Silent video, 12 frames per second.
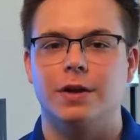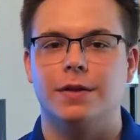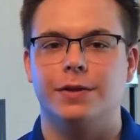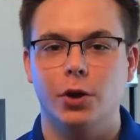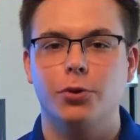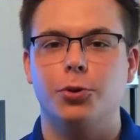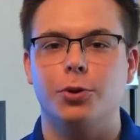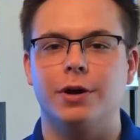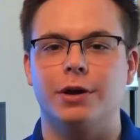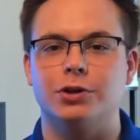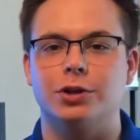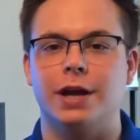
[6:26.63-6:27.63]
The
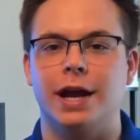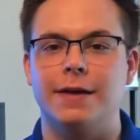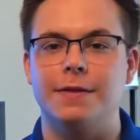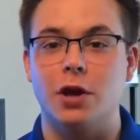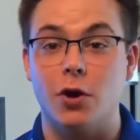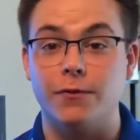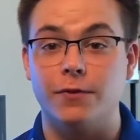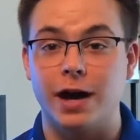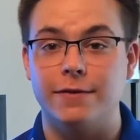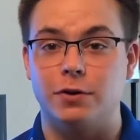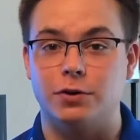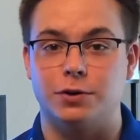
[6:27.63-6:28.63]
O300 and the
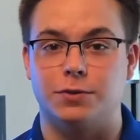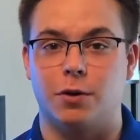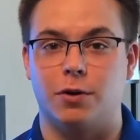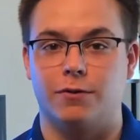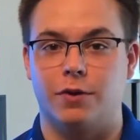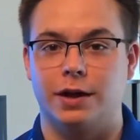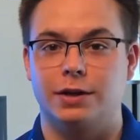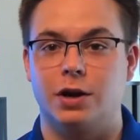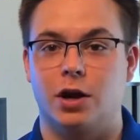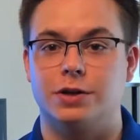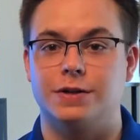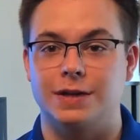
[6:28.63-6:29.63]
O500 Smart Reflect
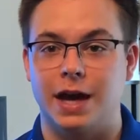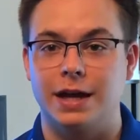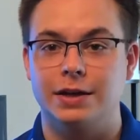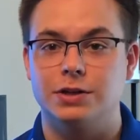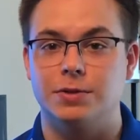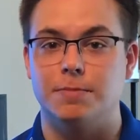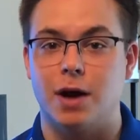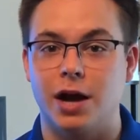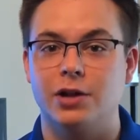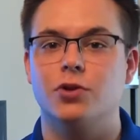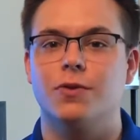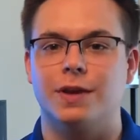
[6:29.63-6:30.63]
are designed to
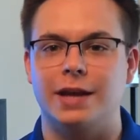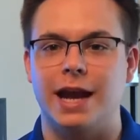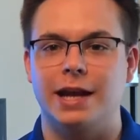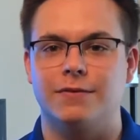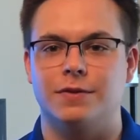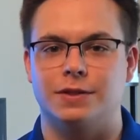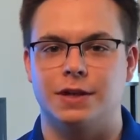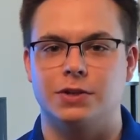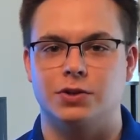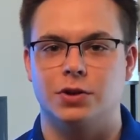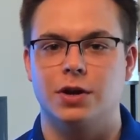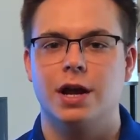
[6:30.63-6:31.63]
monitor the gain of the
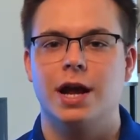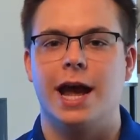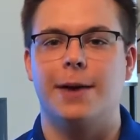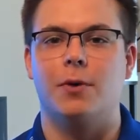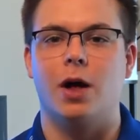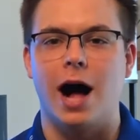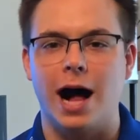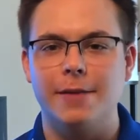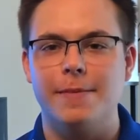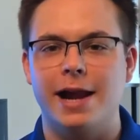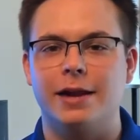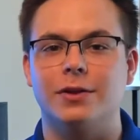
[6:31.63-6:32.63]
sensor and will
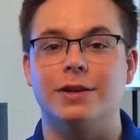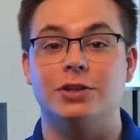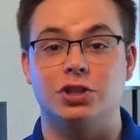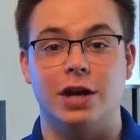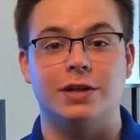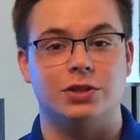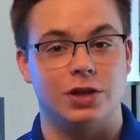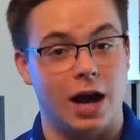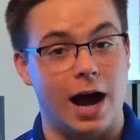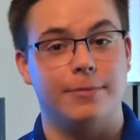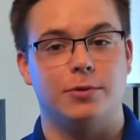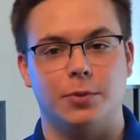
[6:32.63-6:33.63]
automatically adjust to
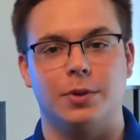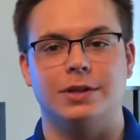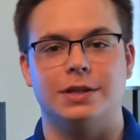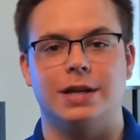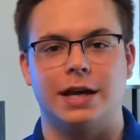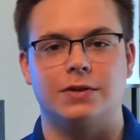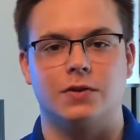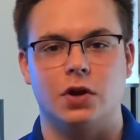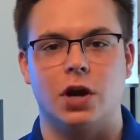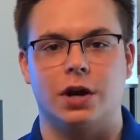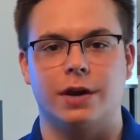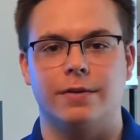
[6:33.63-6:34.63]
optimally detect a
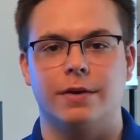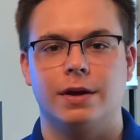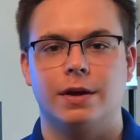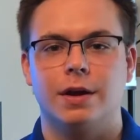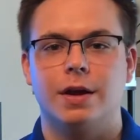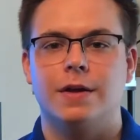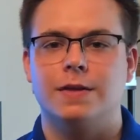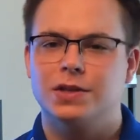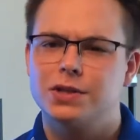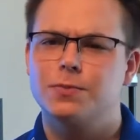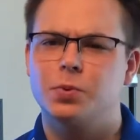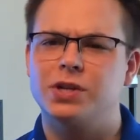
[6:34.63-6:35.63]
target. This
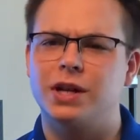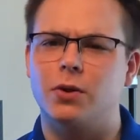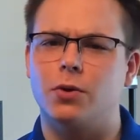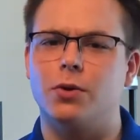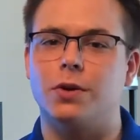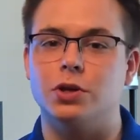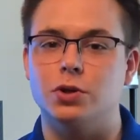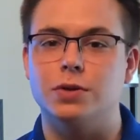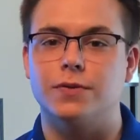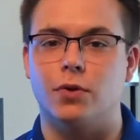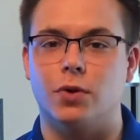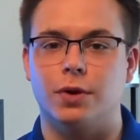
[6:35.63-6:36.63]
is a particularly
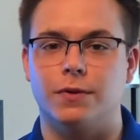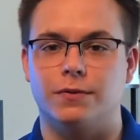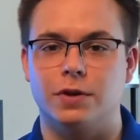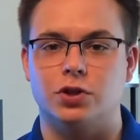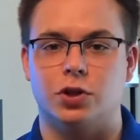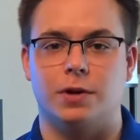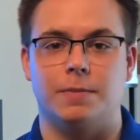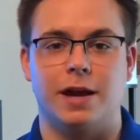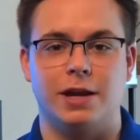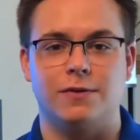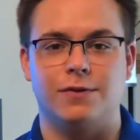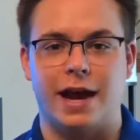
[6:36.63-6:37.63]
useful feature in
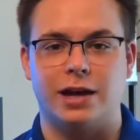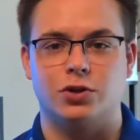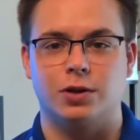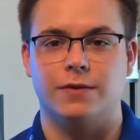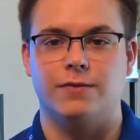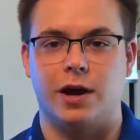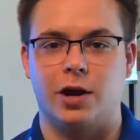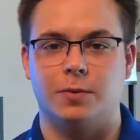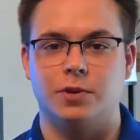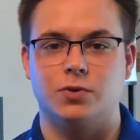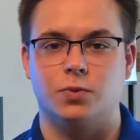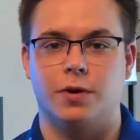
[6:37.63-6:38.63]
manufacturing
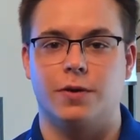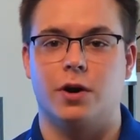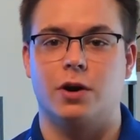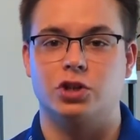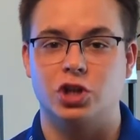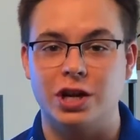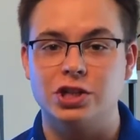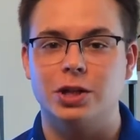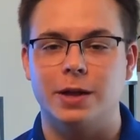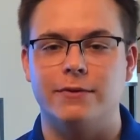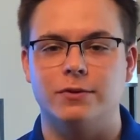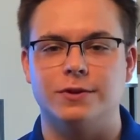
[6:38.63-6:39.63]
environments where there are changing
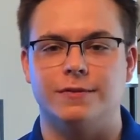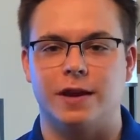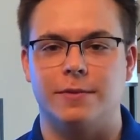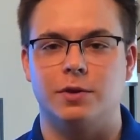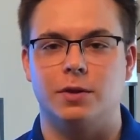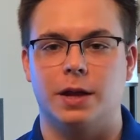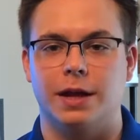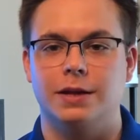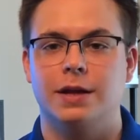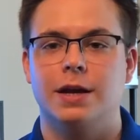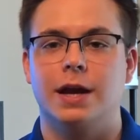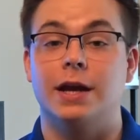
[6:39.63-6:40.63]
levels of ambient light
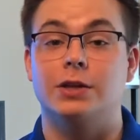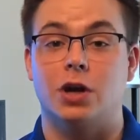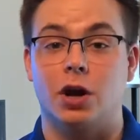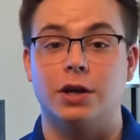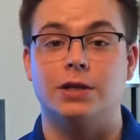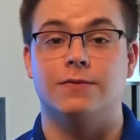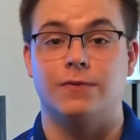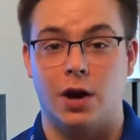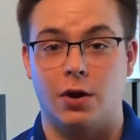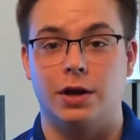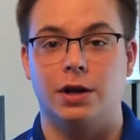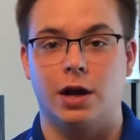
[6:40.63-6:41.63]
and targets
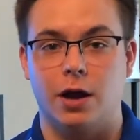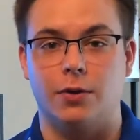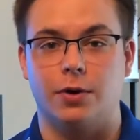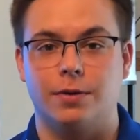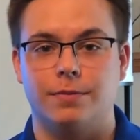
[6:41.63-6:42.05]
vary in color.